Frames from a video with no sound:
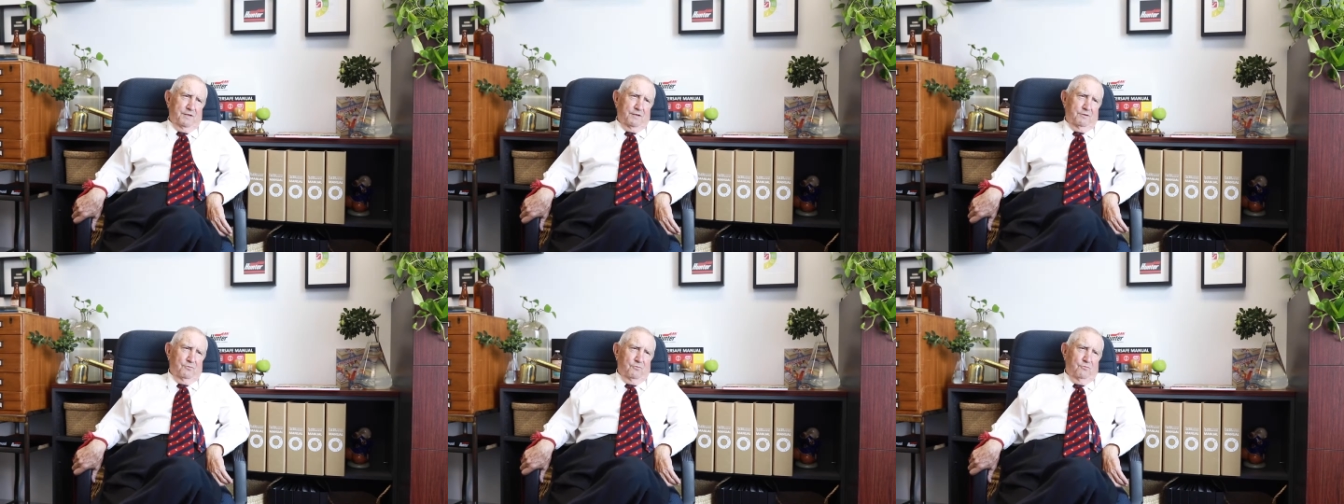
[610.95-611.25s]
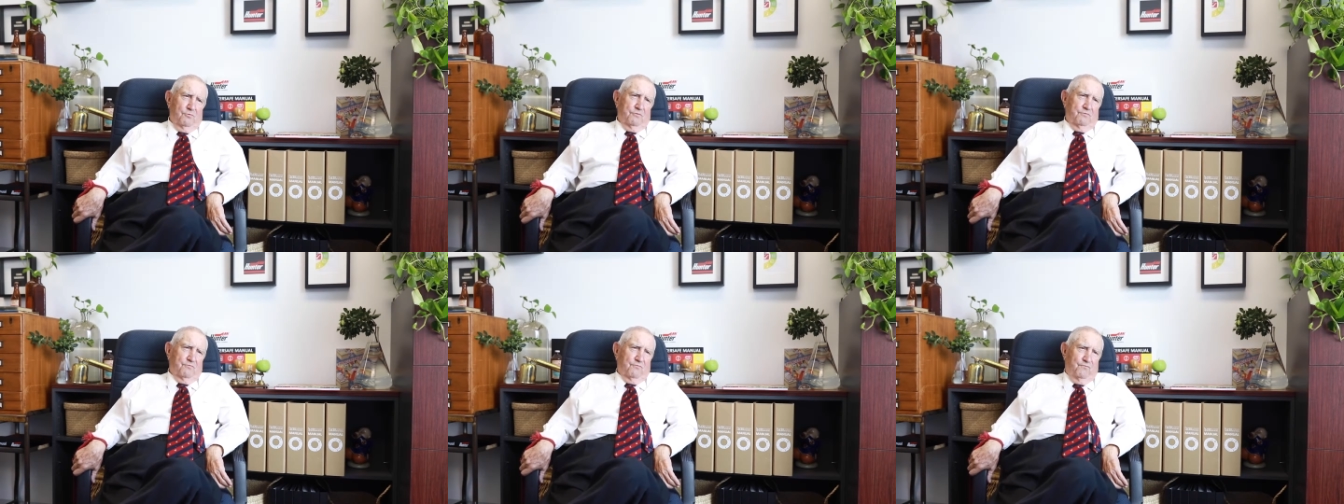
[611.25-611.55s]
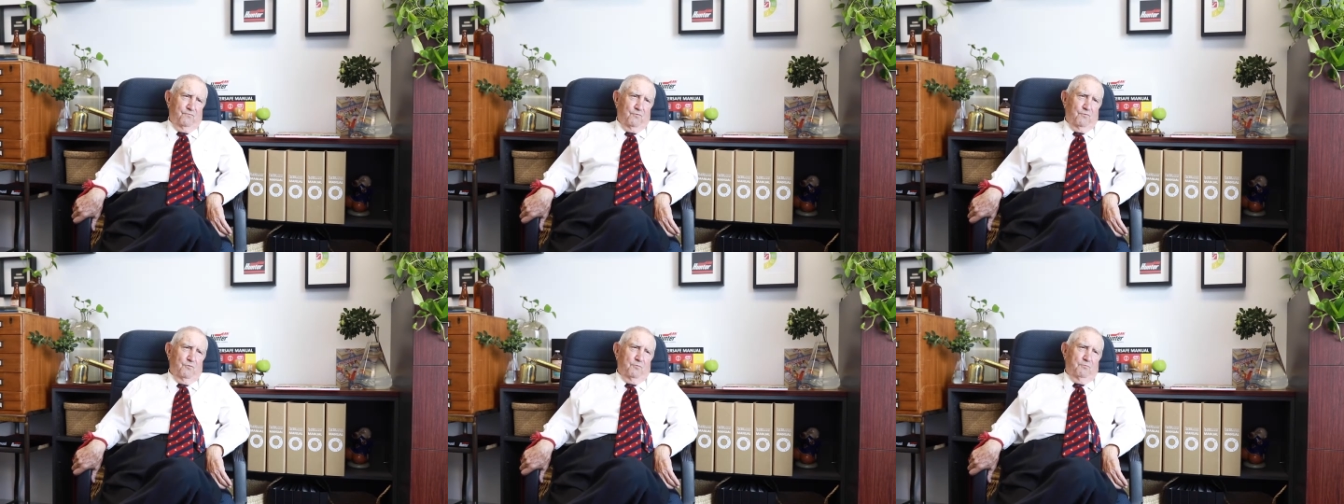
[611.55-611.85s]
You can always
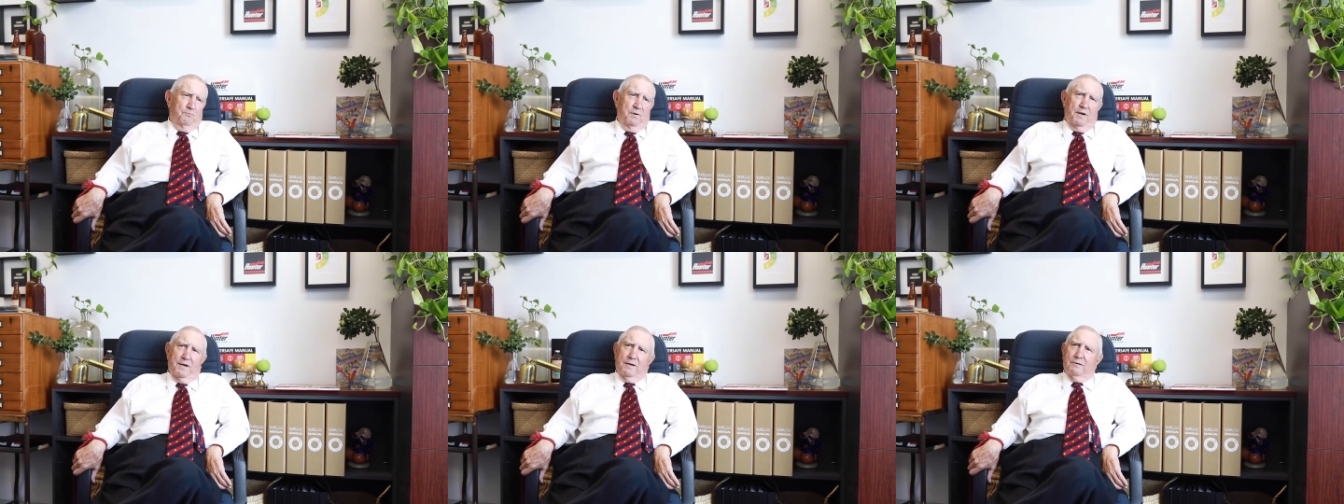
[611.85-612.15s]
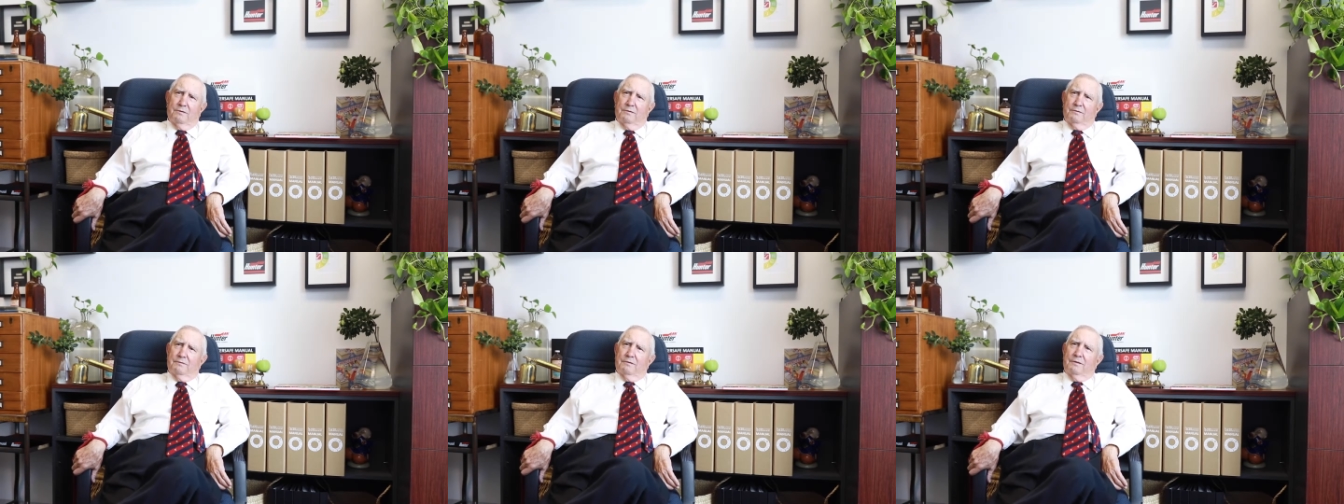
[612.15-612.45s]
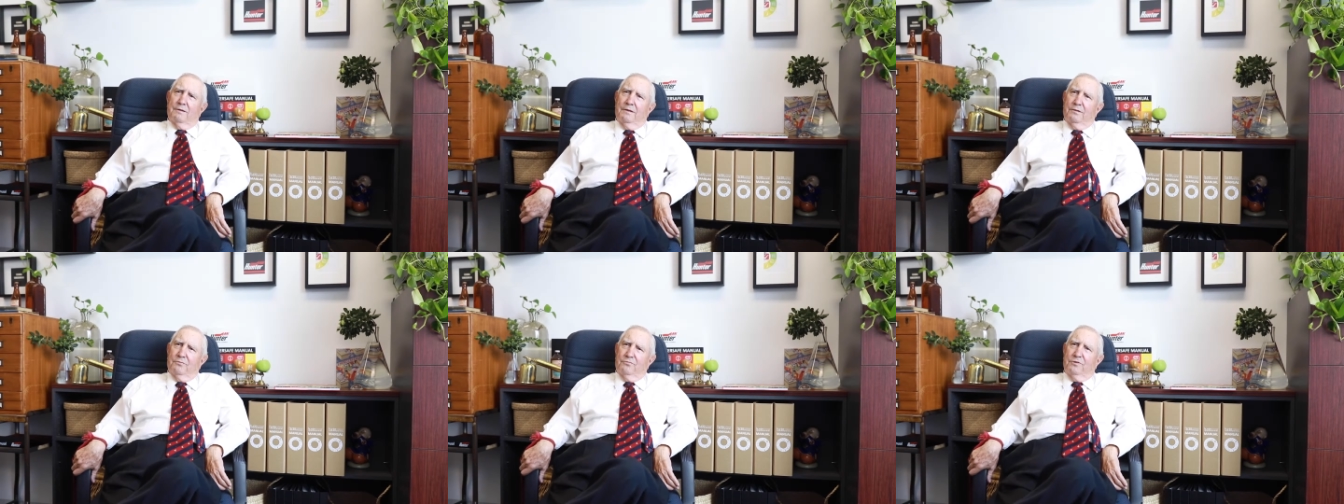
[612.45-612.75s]
fall back on
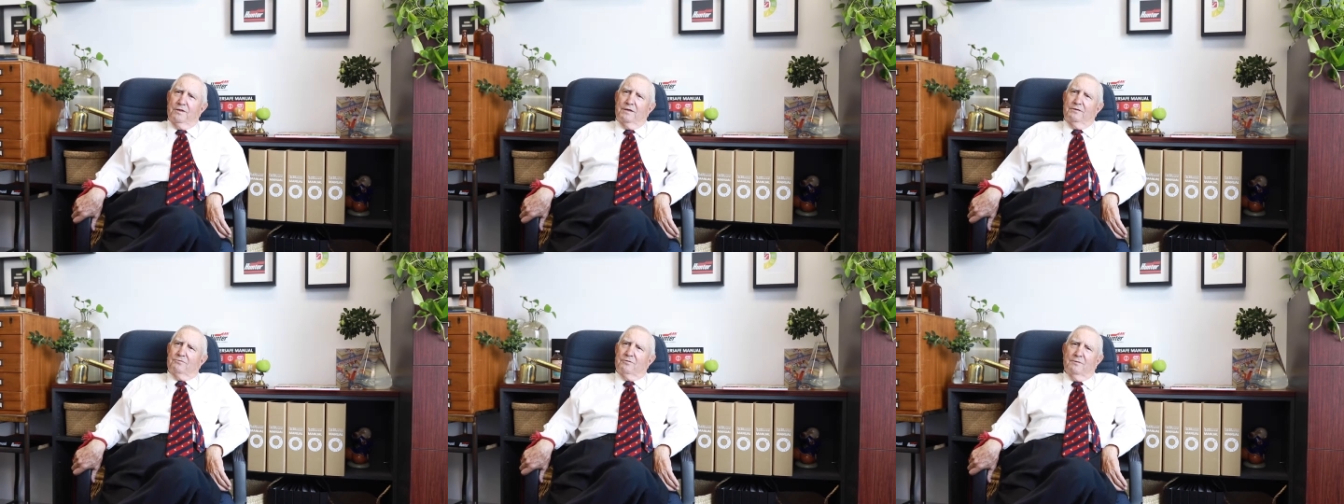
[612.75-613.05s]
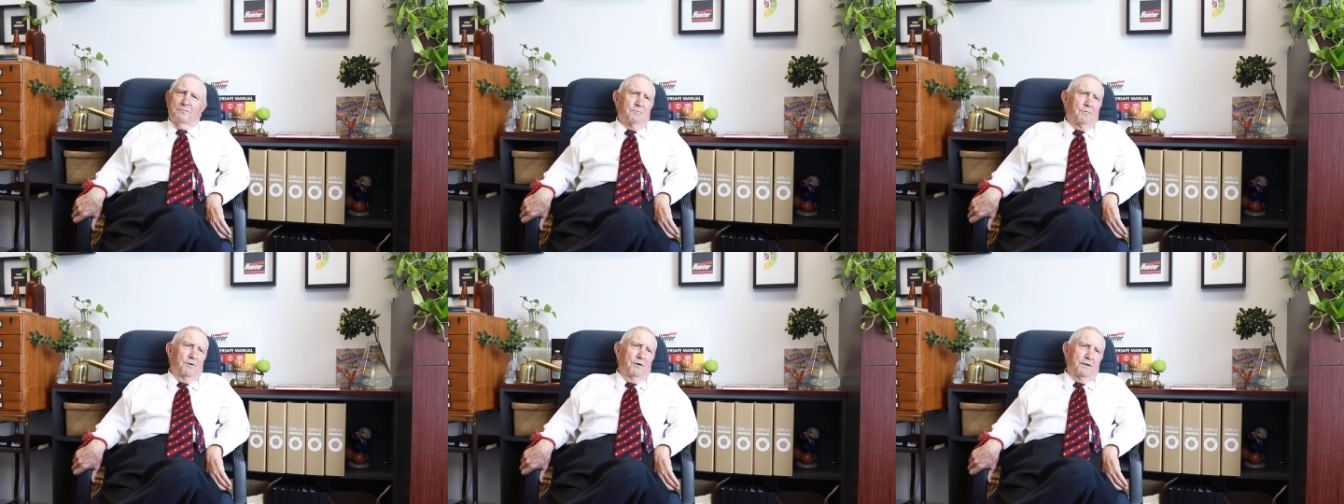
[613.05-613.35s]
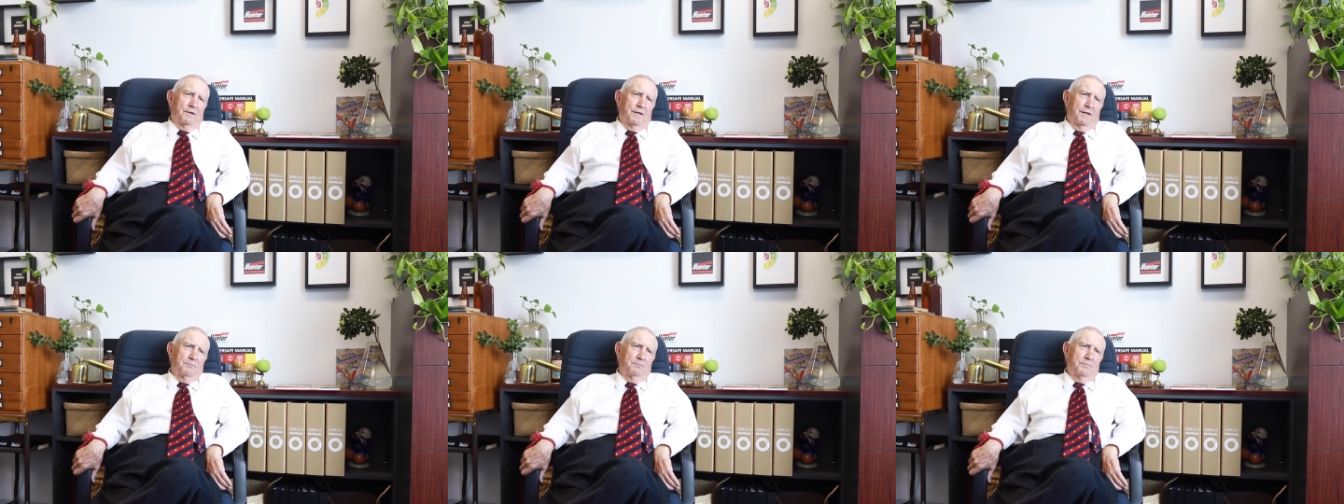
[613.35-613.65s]
things that
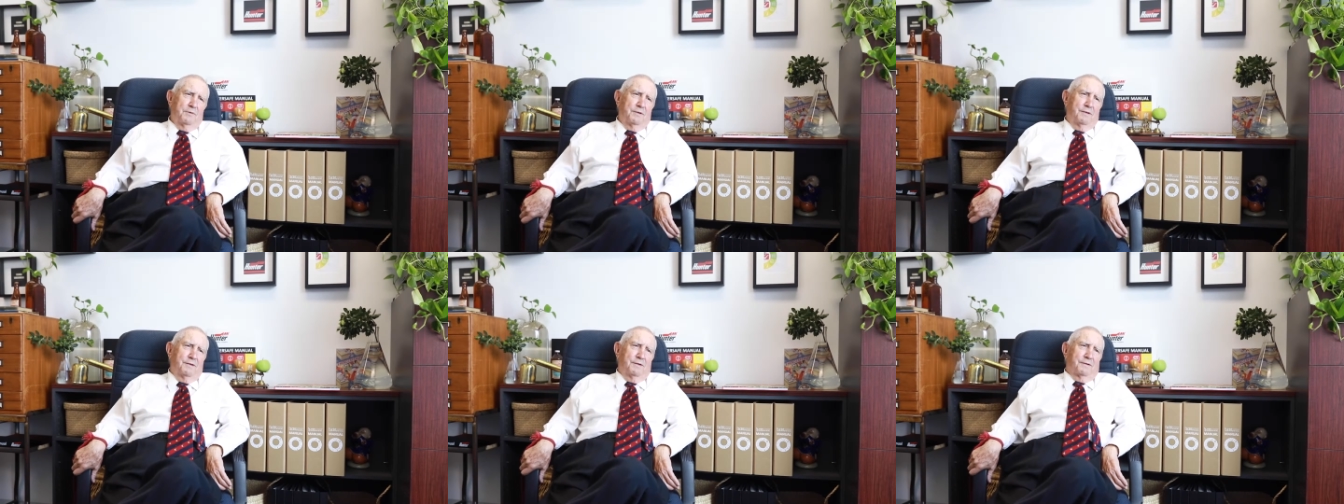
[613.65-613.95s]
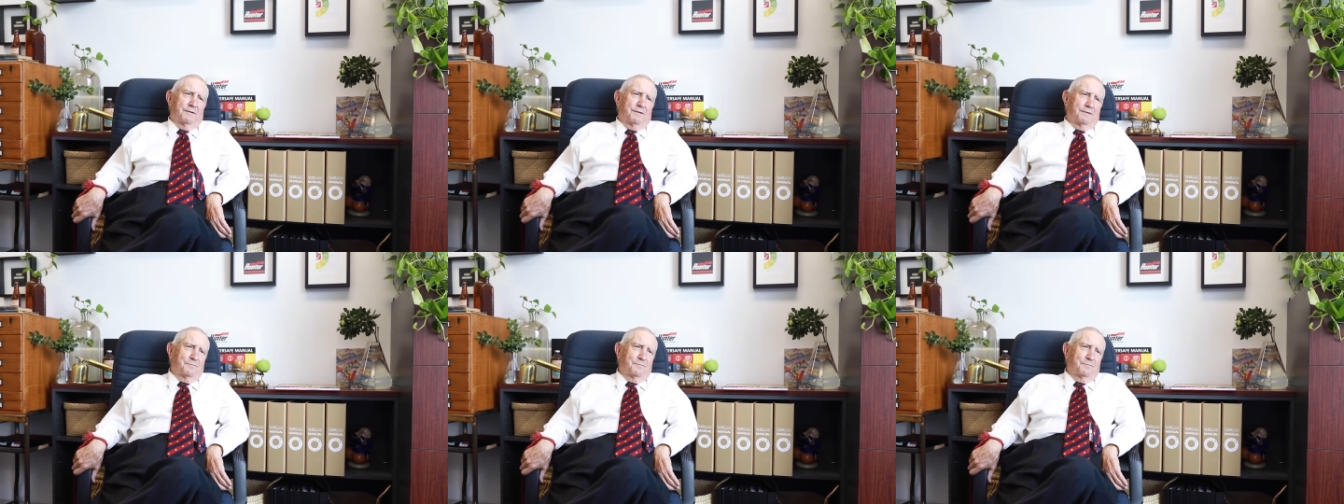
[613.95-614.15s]
might happen and